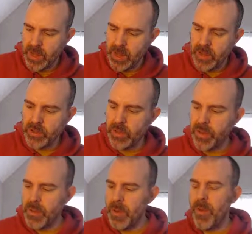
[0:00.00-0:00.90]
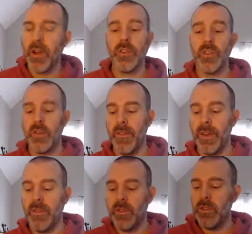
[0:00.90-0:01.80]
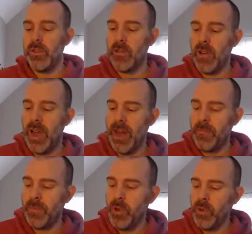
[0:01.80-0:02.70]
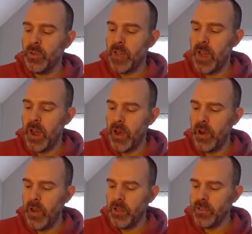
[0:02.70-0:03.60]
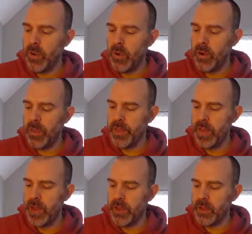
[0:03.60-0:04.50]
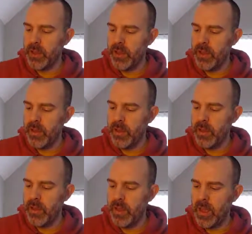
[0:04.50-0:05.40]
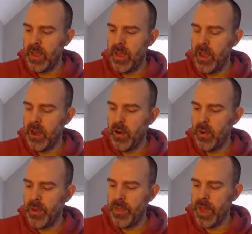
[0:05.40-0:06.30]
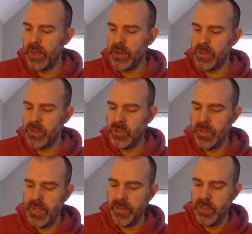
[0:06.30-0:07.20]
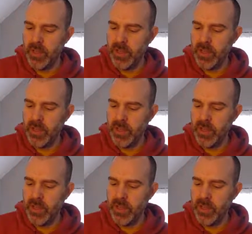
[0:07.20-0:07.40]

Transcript: So the 3 partial derivatives, those are also orthogonal, and they are orthogonal to the level